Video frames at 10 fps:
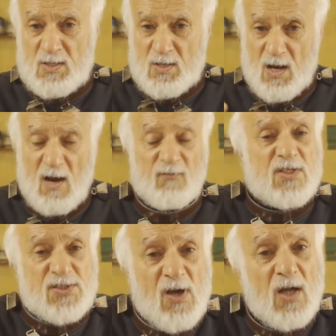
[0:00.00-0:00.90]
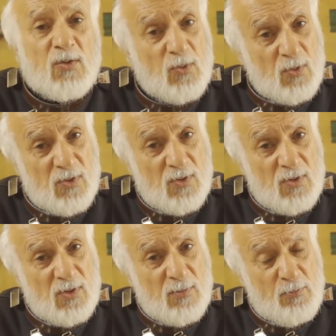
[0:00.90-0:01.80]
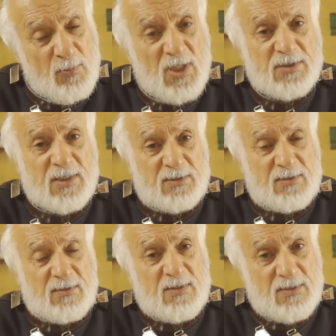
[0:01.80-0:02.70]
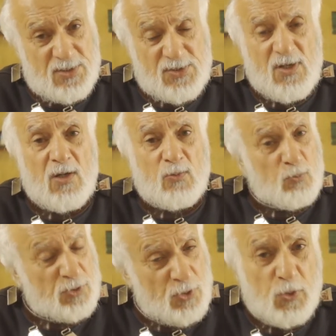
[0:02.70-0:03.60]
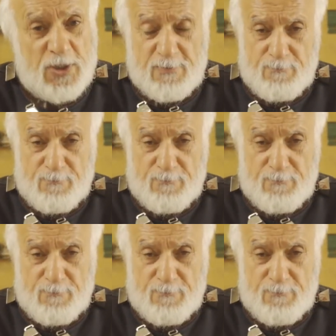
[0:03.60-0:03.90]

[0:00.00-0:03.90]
of the son murdered, the son with hoodie,